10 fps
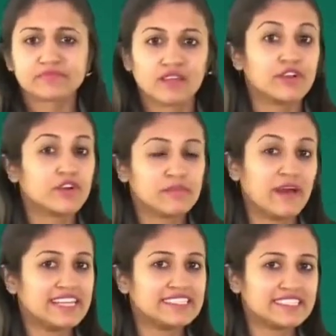We're going to
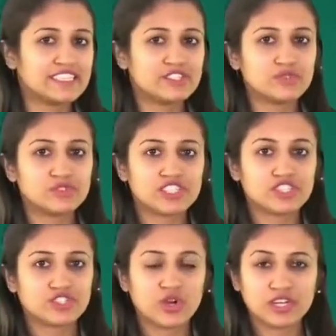balance this using the
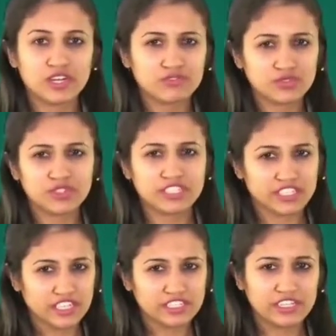shortcut which we
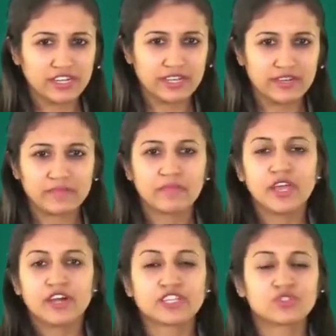discussed earlier.
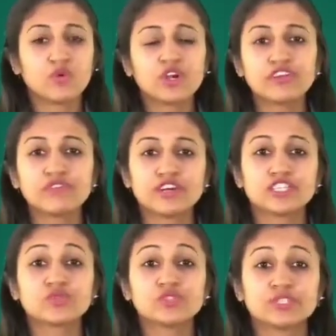Okay, so what we'll
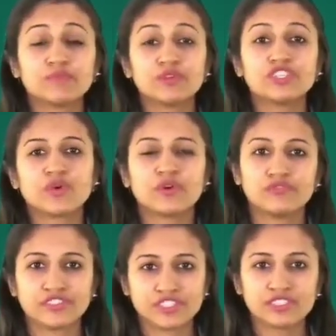first do is to put the
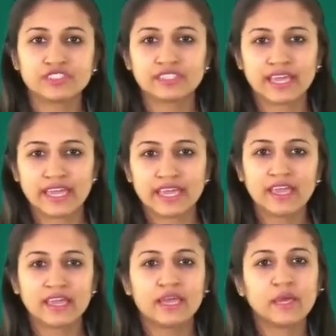coefficients A,
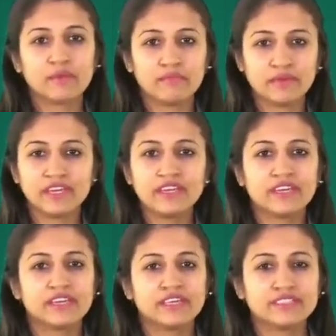B,
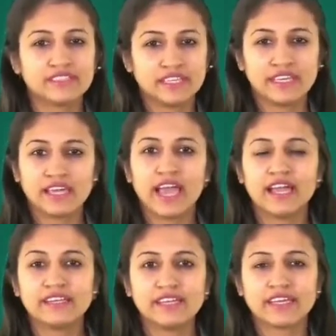C
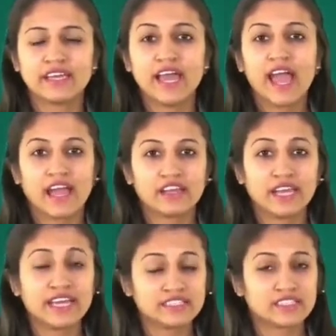and D. And
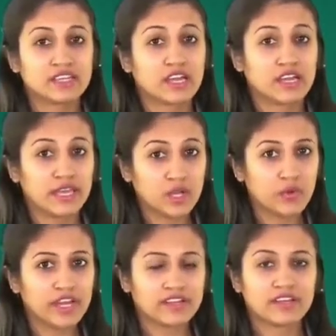let's
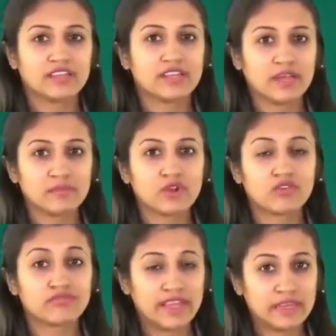equate the number
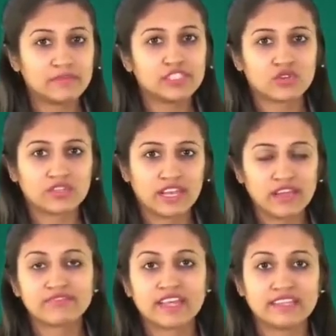of elements on the
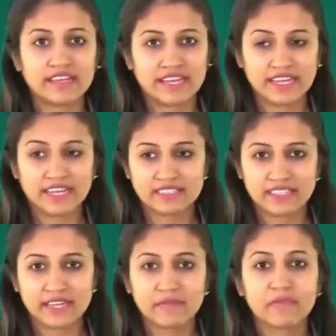left and the right hand
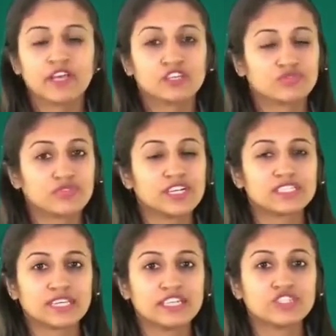side. So
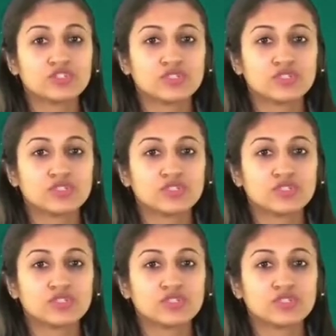first let's